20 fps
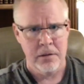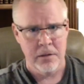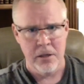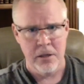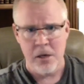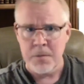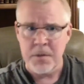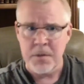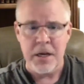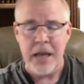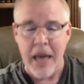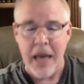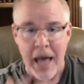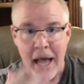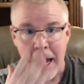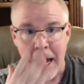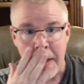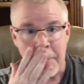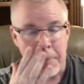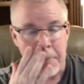come to
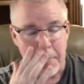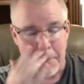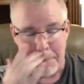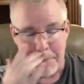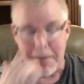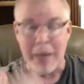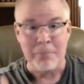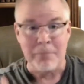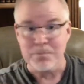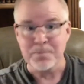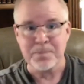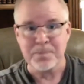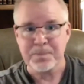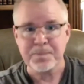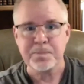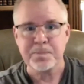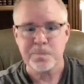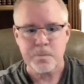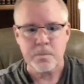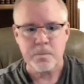life? I mean,
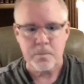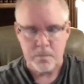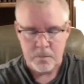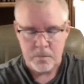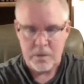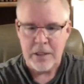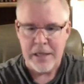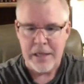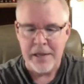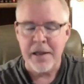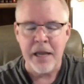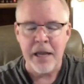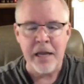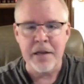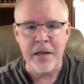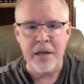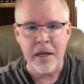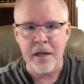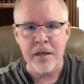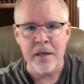
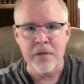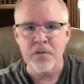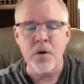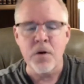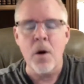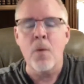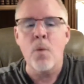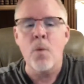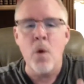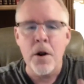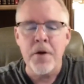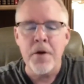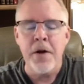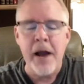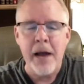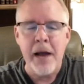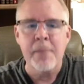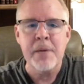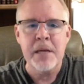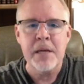and so I wonder
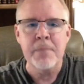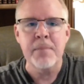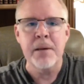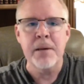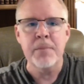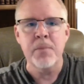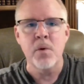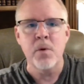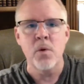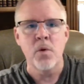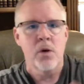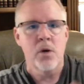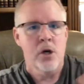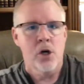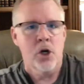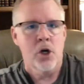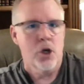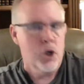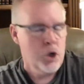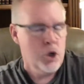how many people
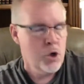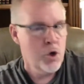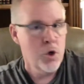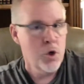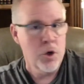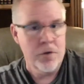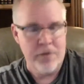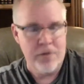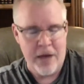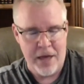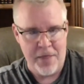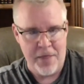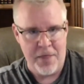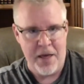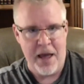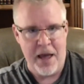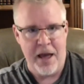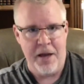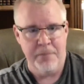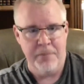could have had
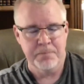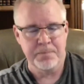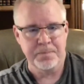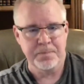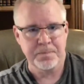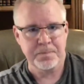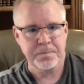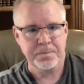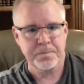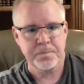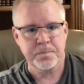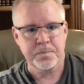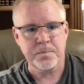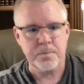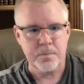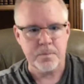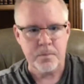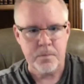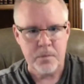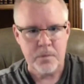that.
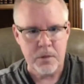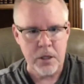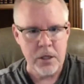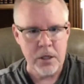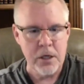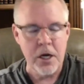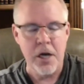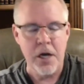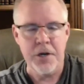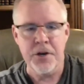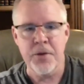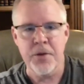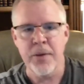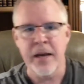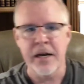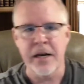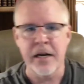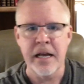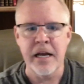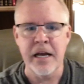God knew
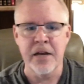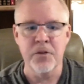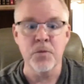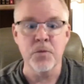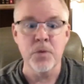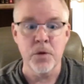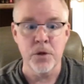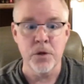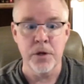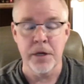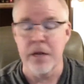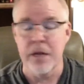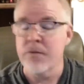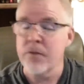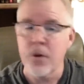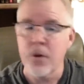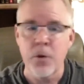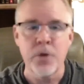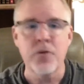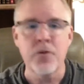Ananias would, even though he's